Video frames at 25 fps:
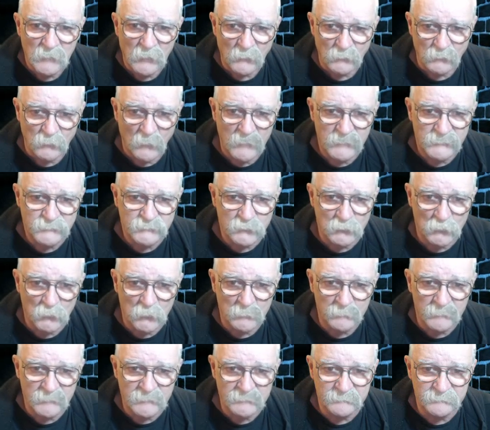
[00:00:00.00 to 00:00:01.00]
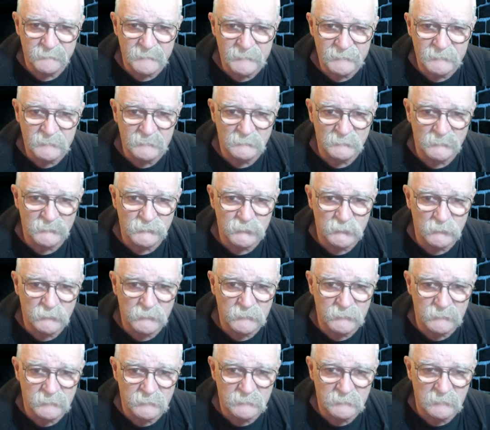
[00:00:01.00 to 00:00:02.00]
write to them, and immediately you
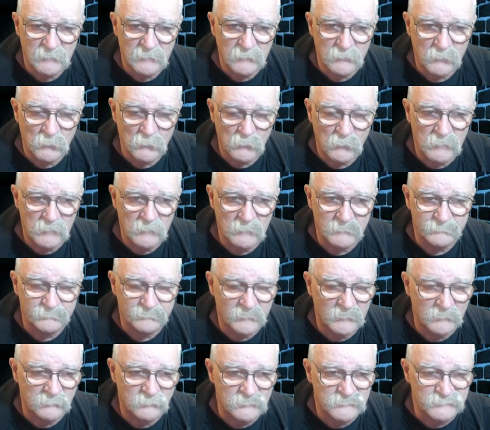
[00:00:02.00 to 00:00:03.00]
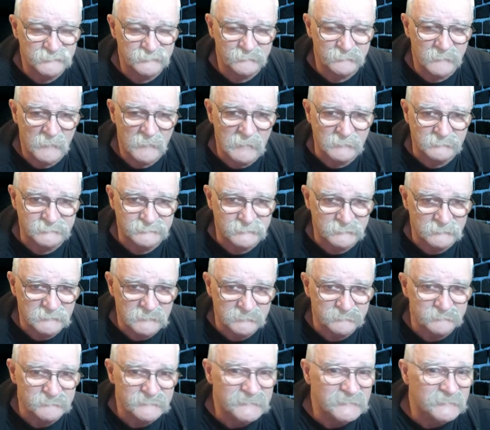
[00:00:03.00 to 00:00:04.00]
get a response.
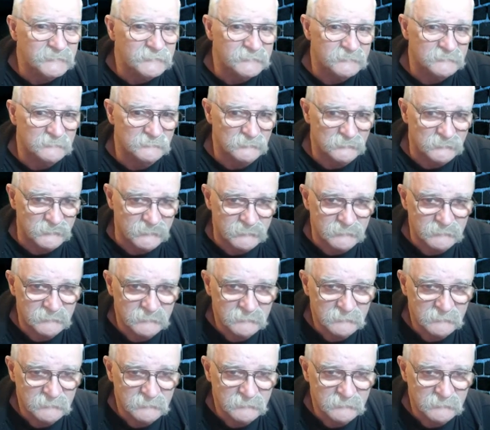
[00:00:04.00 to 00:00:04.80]
Immediately.